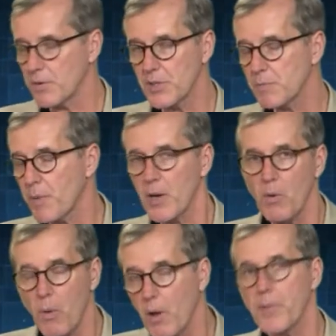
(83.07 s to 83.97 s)
despite
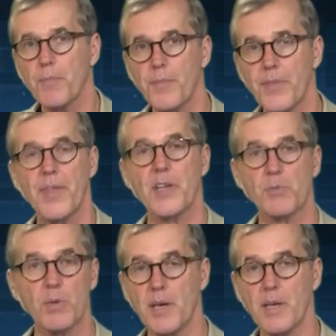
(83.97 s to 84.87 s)
all the
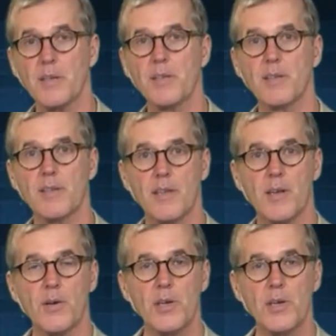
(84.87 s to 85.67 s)
things related to